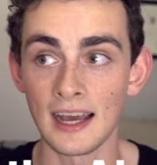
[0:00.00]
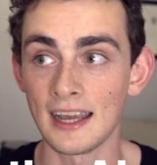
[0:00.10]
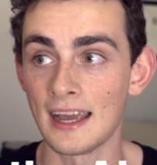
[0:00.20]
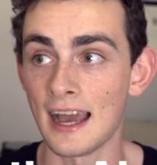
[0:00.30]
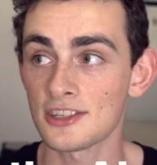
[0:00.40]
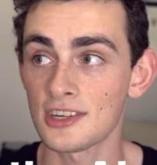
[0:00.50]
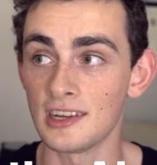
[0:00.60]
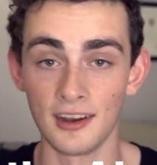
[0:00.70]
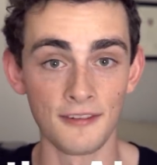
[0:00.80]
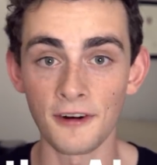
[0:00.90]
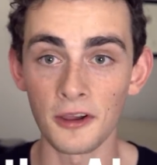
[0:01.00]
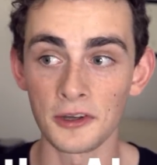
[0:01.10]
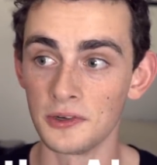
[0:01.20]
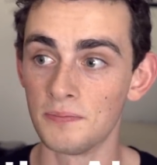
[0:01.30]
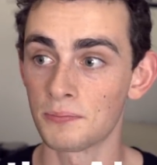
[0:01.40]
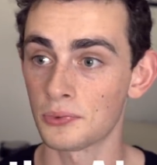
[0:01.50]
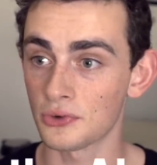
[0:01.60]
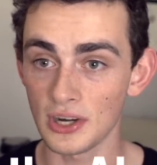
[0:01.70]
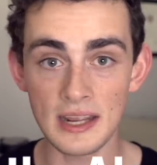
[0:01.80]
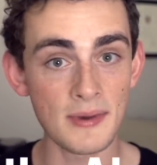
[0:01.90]
I actually unfollowed
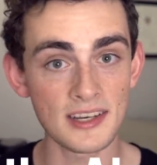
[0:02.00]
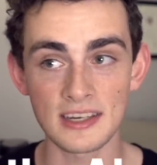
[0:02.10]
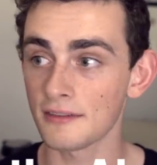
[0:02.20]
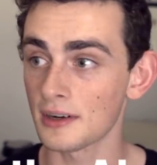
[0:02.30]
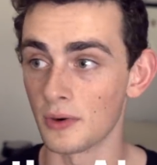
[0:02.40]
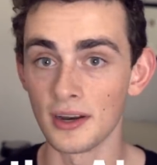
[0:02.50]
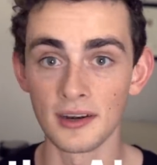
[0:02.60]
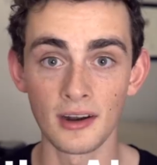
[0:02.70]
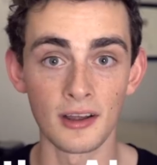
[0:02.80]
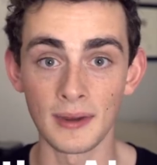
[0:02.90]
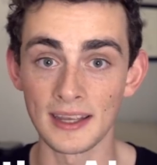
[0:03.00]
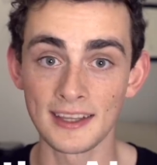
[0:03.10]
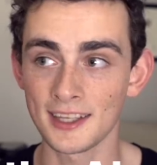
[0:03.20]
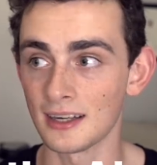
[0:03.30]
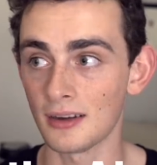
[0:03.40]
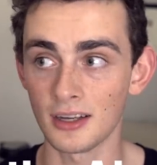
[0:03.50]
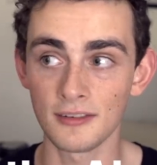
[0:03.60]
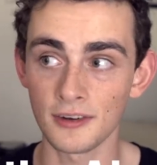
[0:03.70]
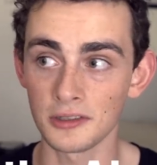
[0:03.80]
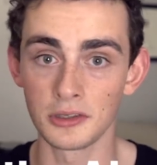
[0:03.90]
pretty much everyone on my Instagram. I
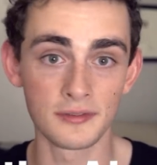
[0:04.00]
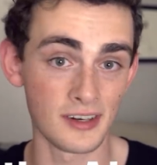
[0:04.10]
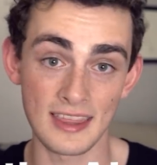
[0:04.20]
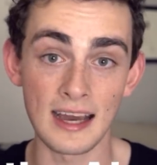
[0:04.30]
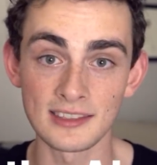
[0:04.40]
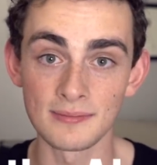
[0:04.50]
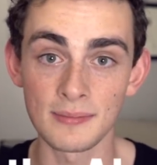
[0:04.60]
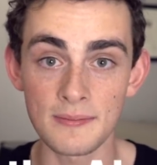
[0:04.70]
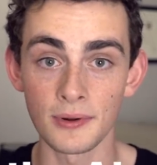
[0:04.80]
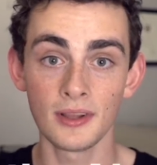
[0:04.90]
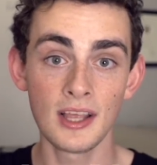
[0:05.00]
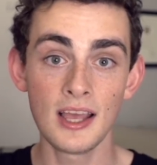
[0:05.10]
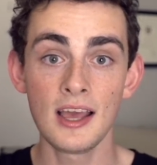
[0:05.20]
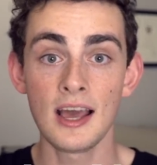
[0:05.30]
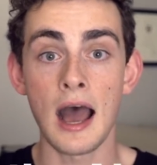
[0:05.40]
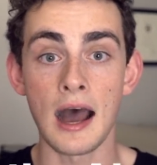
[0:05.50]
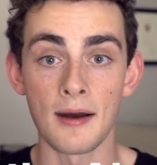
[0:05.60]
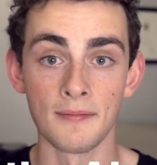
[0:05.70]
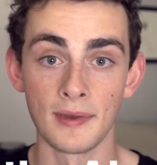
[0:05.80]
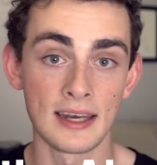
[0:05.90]
unfollowed over a thousand people,
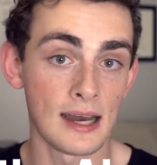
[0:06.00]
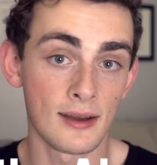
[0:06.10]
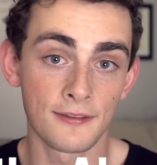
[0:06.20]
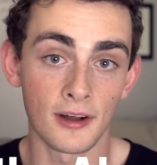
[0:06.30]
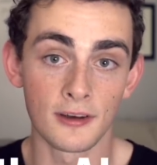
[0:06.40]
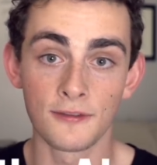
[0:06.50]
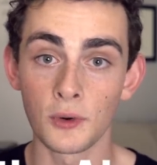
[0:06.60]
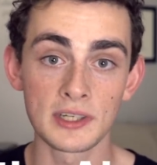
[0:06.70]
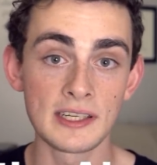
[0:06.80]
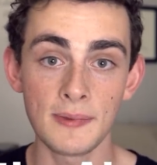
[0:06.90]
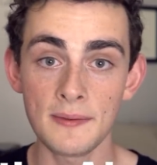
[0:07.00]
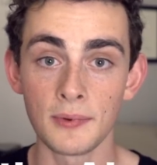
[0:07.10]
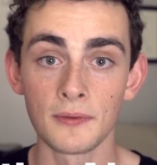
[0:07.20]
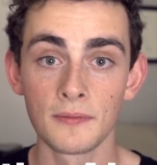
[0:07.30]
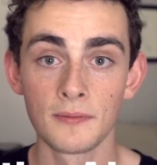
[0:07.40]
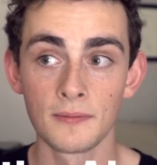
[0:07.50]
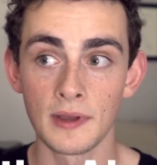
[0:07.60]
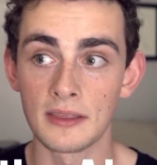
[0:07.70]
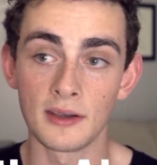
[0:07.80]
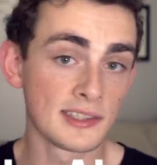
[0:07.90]
um, and now I follow 14 people.
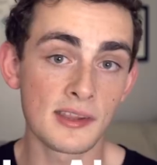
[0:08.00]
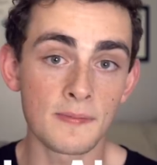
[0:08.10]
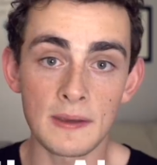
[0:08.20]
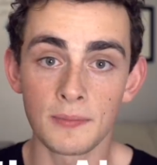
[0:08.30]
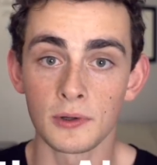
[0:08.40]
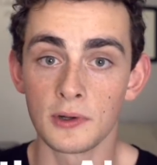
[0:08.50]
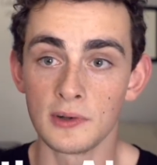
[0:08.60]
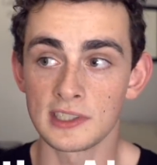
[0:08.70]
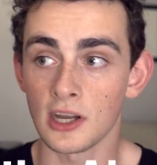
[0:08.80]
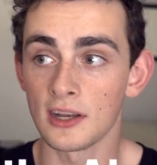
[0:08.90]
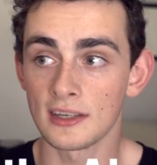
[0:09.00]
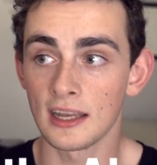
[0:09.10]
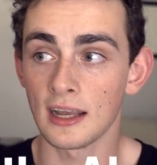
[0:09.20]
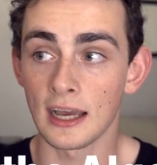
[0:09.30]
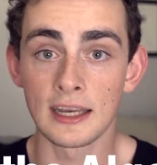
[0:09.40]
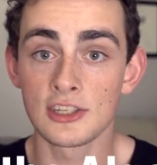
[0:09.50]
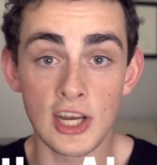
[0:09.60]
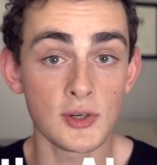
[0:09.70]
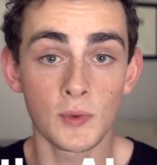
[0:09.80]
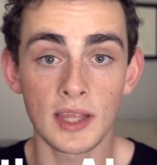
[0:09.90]
And those are the people whose content I
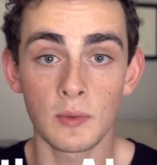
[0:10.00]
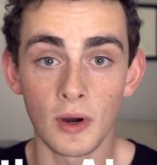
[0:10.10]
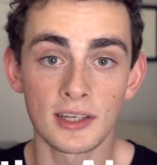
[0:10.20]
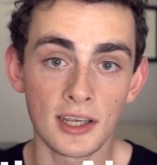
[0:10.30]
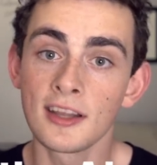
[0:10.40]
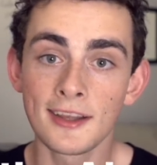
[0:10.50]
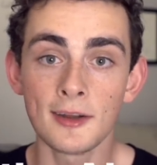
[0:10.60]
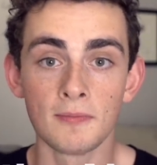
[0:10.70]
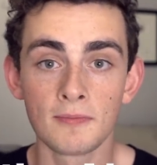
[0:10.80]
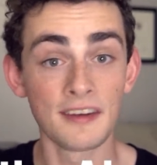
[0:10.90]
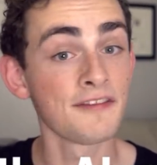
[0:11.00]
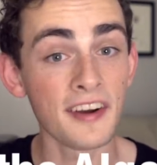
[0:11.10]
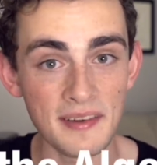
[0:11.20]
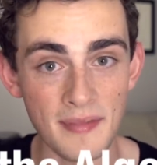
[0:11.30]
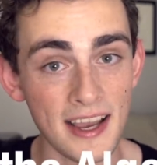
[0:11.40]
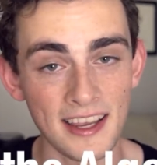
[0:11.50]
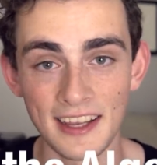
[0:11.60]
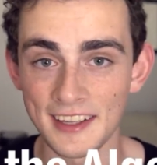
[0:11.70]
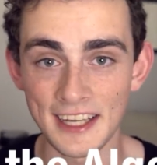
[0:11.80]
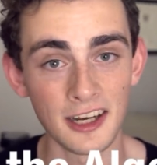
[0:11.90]
genuinely want to consume. I'm fighting back
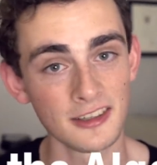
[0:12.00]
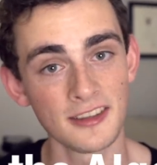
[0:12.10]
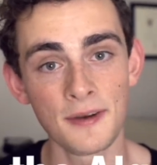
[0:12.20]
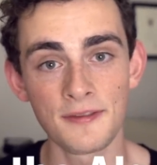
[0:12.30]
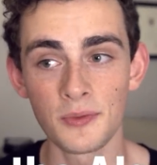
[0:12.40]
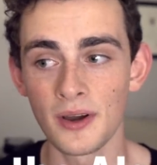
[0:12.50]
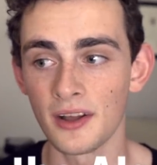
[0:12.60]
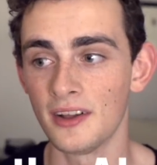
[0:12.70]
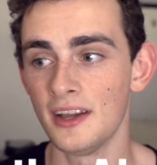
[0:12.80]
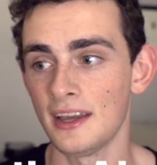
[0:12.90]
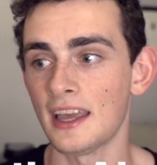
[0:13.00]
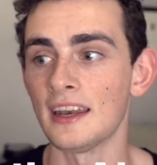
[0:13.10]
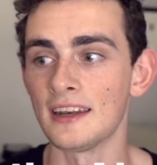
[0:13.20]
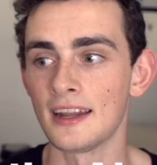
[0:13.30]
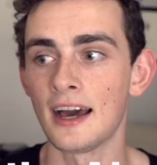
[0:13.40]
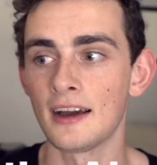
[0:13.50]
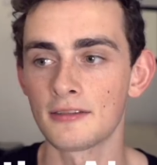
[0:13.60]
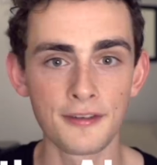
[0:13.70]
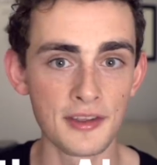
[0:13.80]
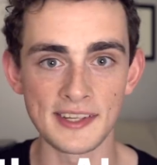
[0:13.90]
against the algorithm, if you will, and uh,
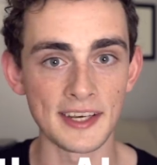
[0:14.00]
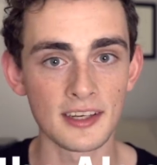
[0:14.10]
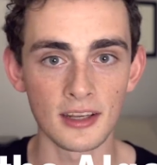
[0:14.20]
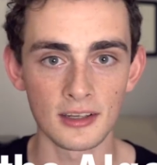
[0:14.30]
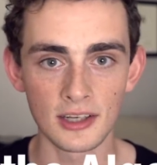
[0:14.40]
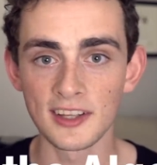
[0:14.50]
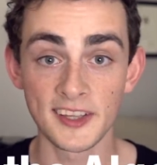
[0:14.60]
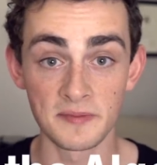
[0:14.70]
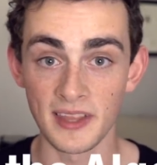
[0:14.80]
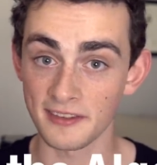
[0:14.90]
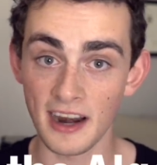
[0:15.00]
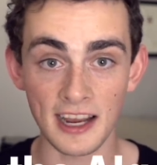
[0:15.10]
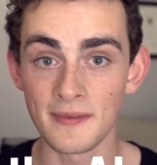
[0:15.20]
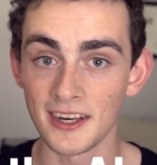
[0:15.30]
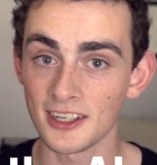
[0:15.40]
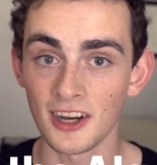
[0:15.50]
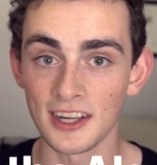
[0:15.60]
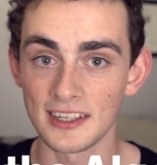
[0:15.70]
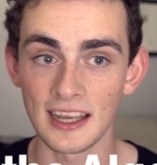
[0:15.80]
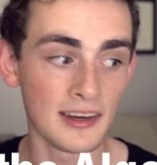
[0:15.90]
refusing to consume this recommended
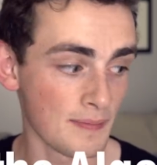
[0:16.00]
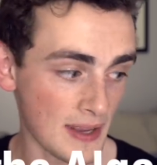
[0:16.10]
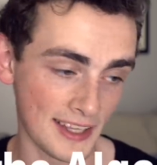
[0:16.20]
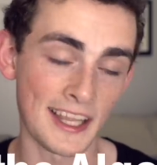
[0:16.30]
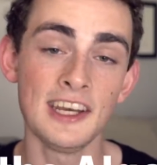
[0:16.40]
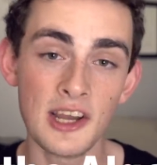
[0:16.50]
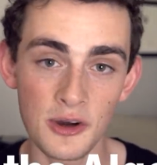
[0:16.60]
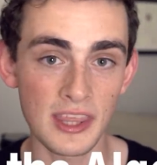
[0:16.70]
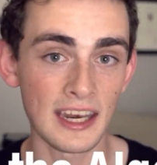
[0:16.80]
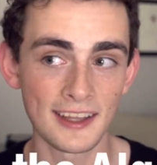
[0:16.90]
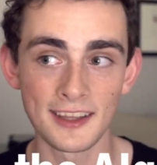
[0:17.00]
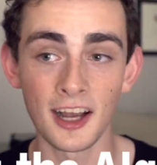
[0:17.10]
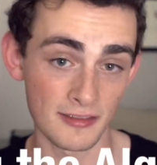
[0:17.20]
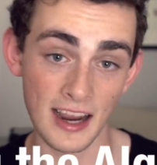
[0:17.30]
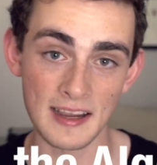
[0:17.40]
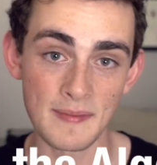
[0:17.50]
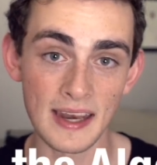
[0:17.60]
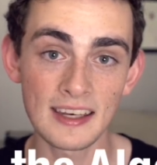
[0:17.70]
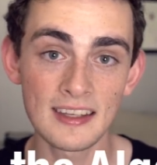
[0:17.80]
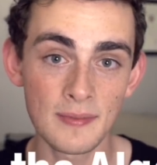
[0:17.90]
content because I know that it's not
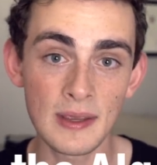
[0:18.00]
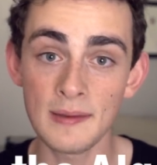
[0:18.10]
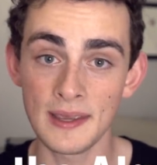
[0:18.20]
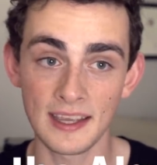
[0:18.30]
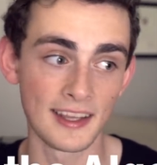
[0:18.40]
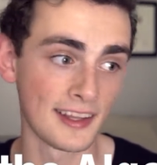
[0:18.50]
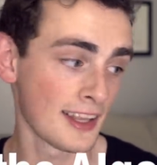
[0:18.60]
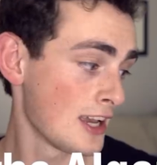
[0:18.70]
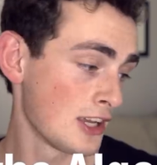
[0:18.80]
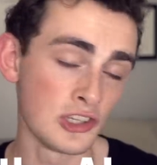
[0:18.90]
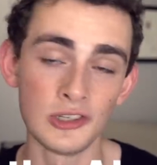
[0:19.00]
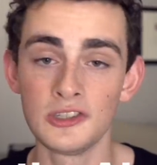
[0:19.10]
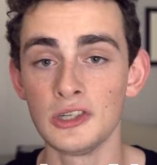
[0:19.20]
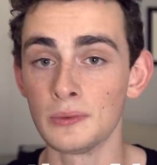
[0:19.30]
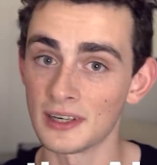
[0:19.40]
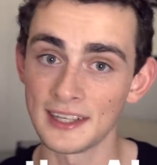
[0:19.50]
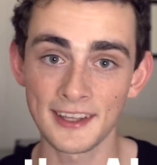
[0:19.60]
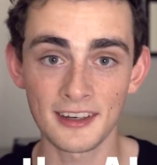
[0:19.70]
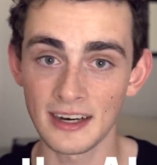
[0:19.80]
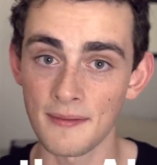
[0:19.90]
recommended to me because YouTube or
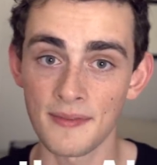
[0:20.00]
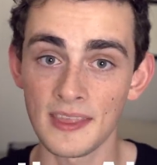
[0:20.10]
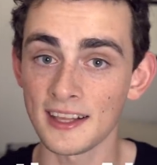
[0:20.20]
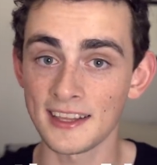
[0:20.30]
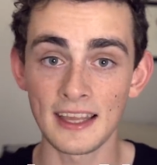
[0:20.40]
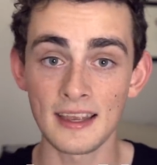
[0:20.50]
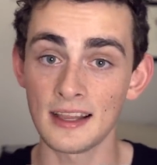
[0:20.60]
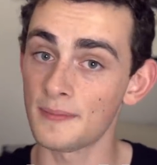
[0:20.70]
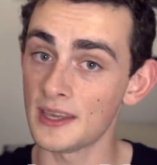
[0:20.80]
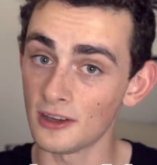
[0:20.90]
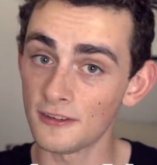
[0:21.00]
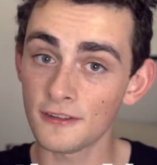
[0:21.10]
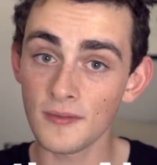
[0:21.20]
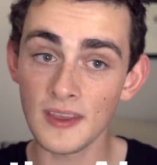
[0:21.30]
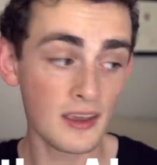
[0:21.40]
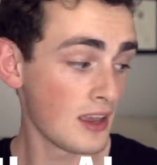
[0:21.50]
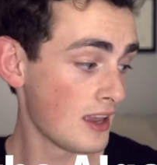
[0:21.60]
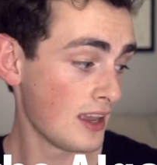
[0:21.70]
Instagram thinks that it'll be good for me.